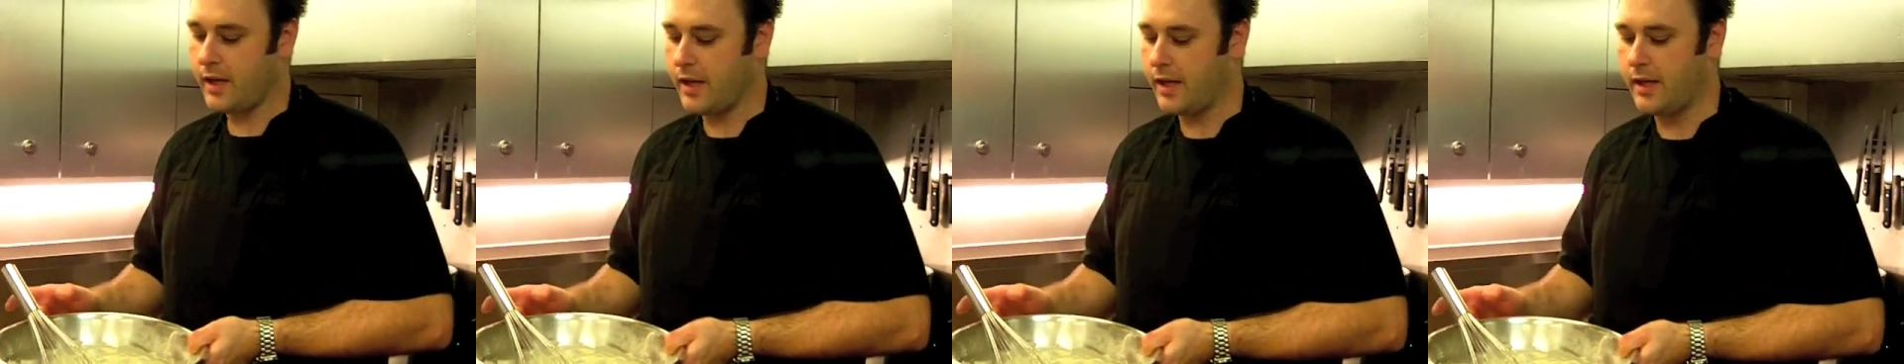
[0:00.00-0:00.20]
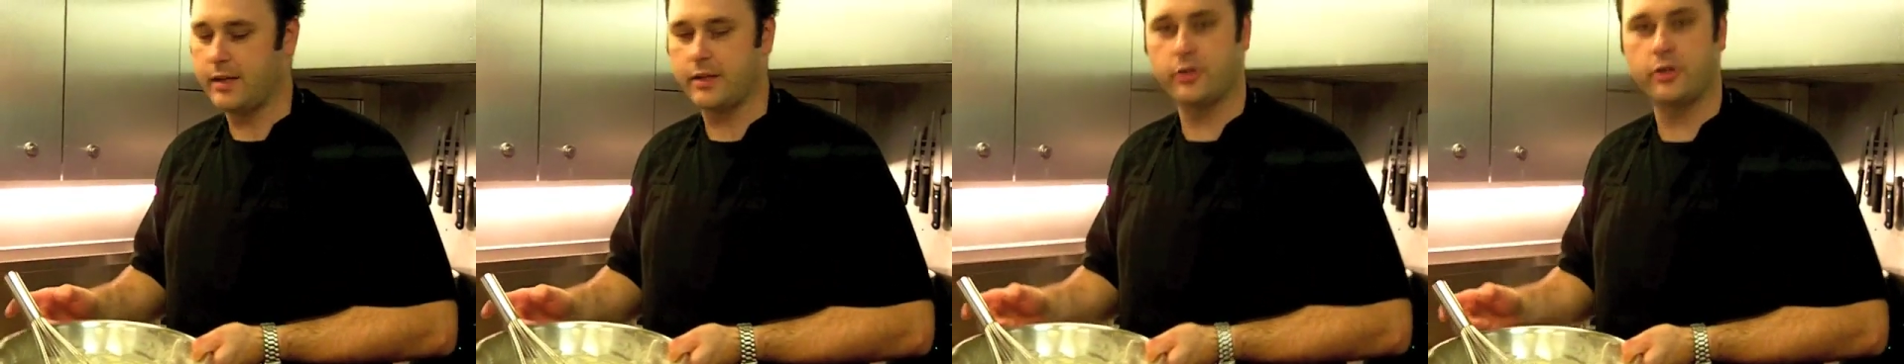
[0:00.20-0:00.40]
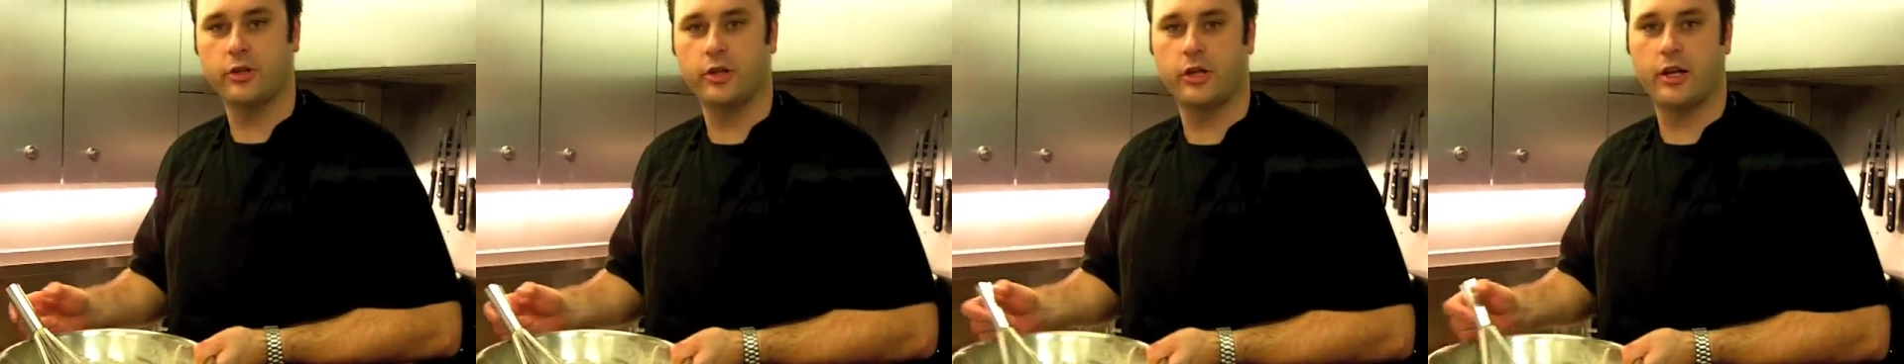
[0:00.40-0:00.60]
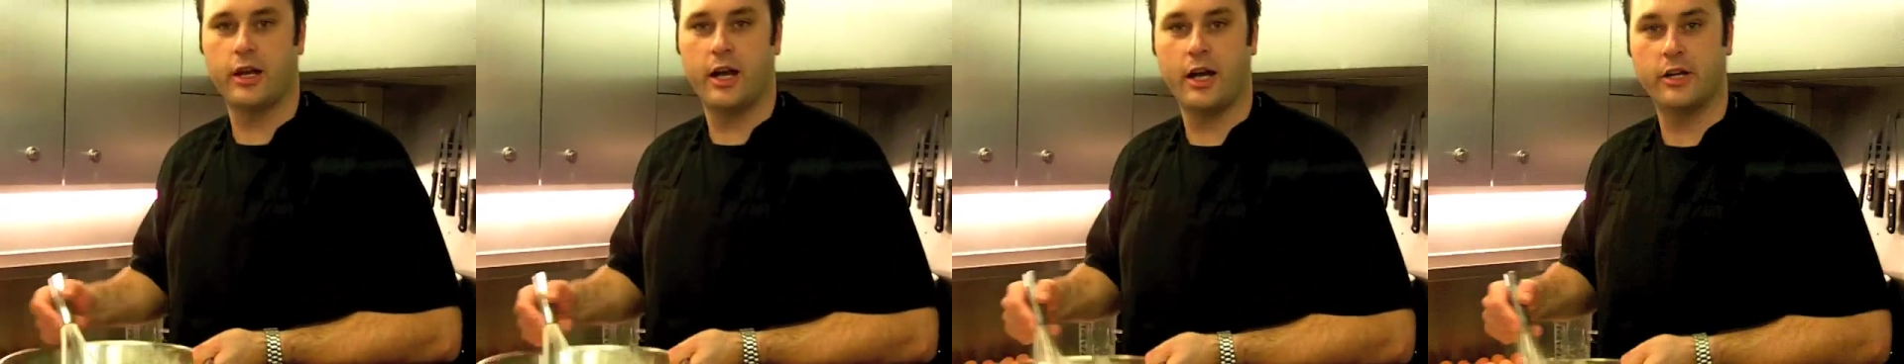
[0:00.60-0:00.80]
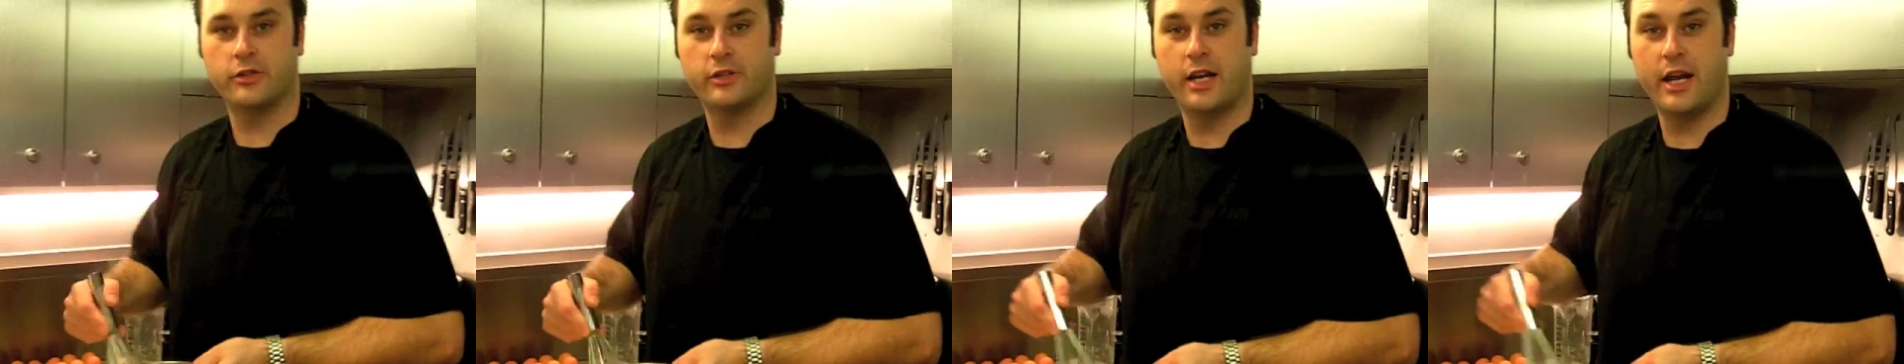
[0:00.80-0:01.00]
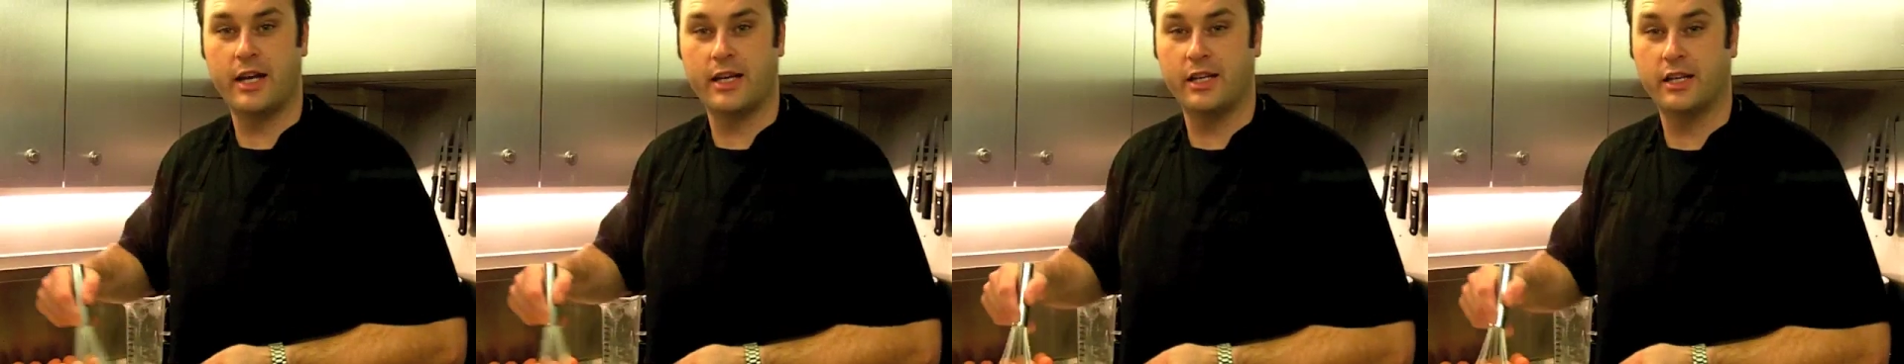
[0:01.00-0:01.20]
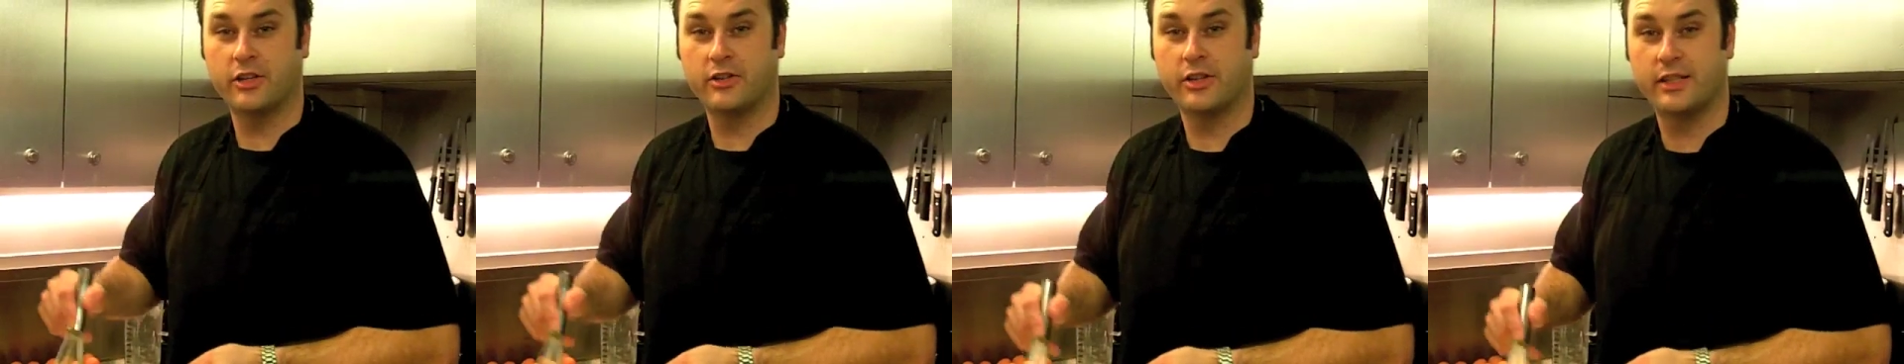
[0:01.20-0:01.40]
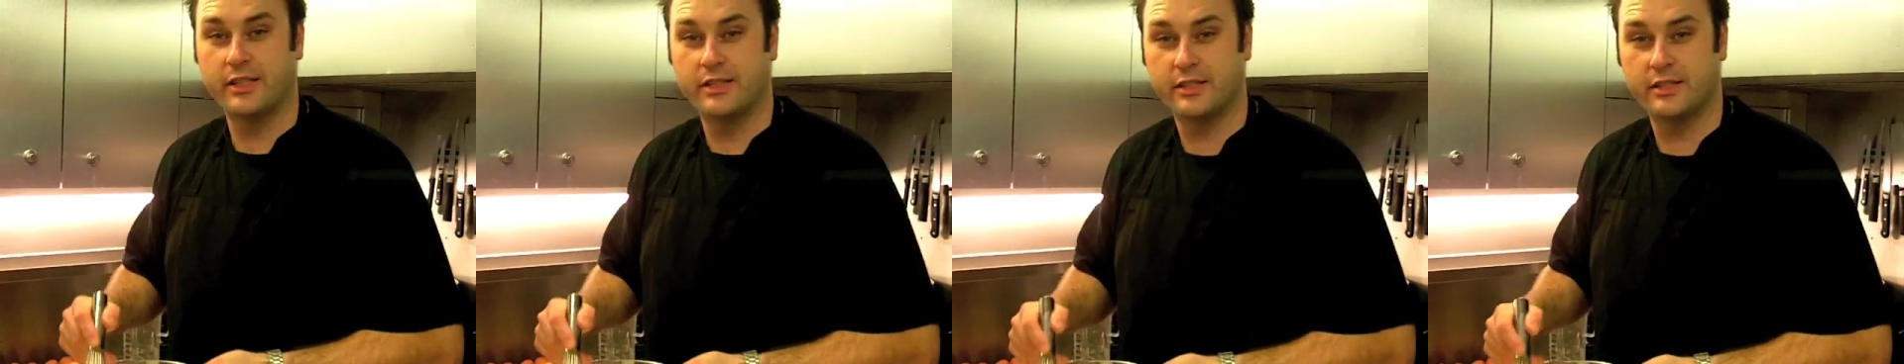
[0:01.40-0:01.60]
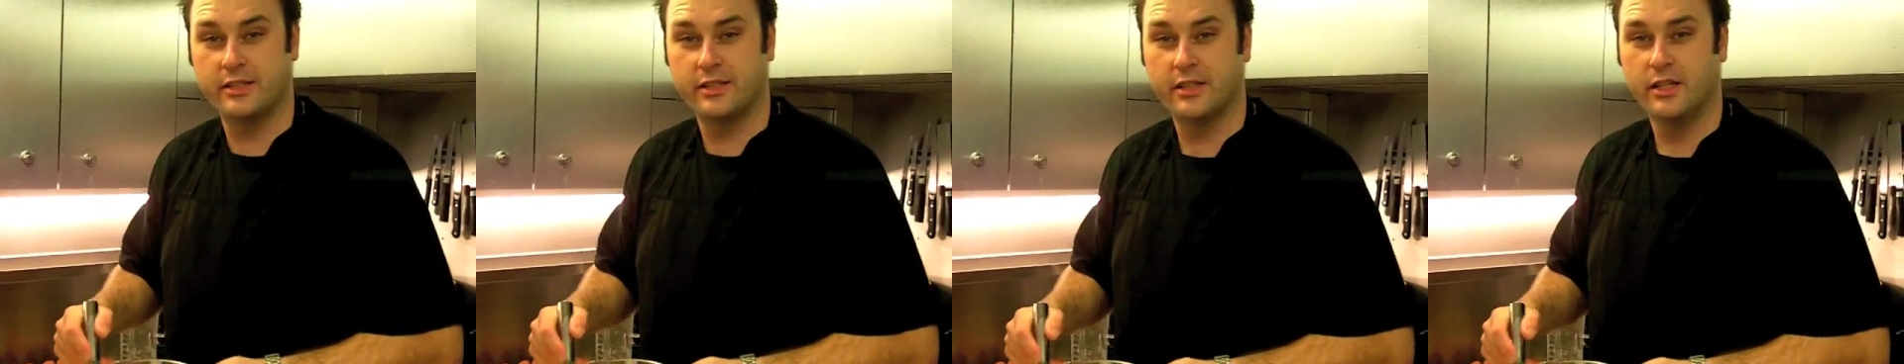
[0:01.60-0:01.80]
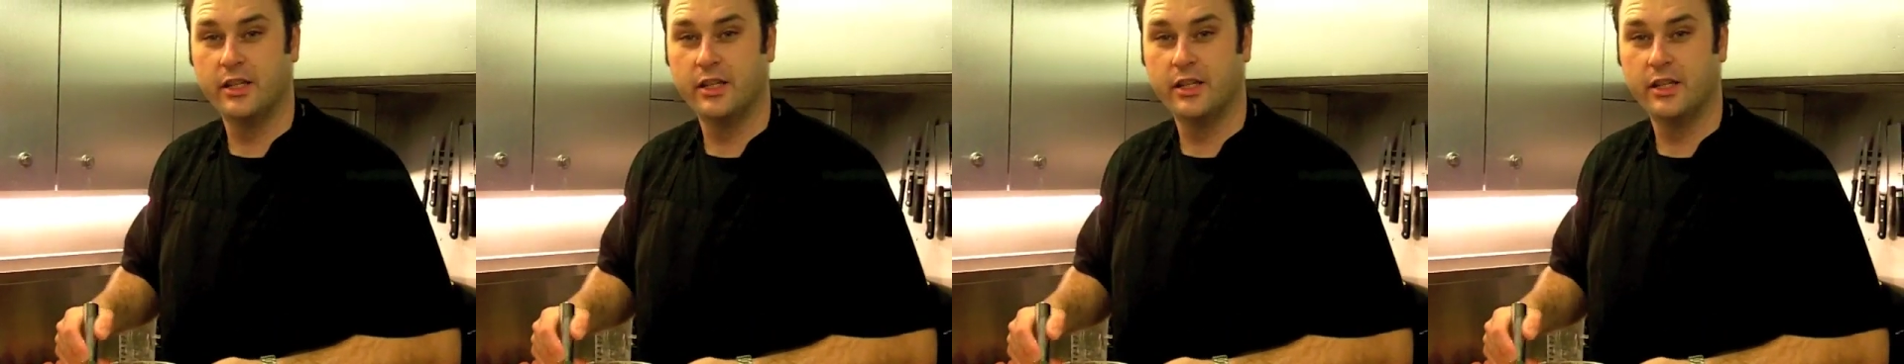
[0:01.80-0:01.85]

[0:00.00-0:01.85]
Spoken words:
and cook it on 180 degrees